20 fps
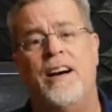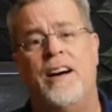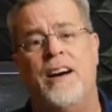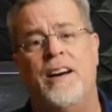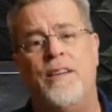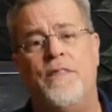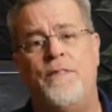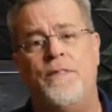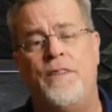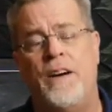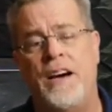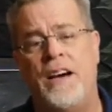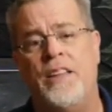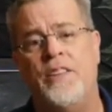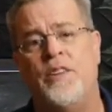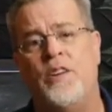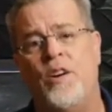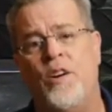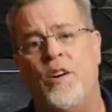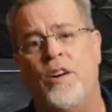our
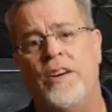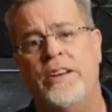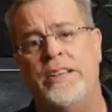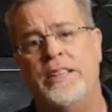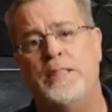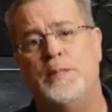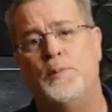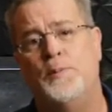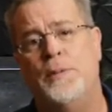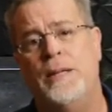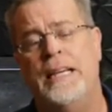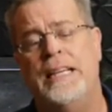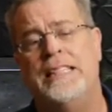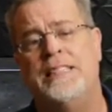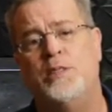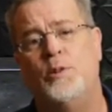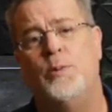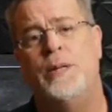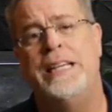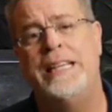Father on display,
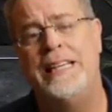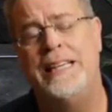so we can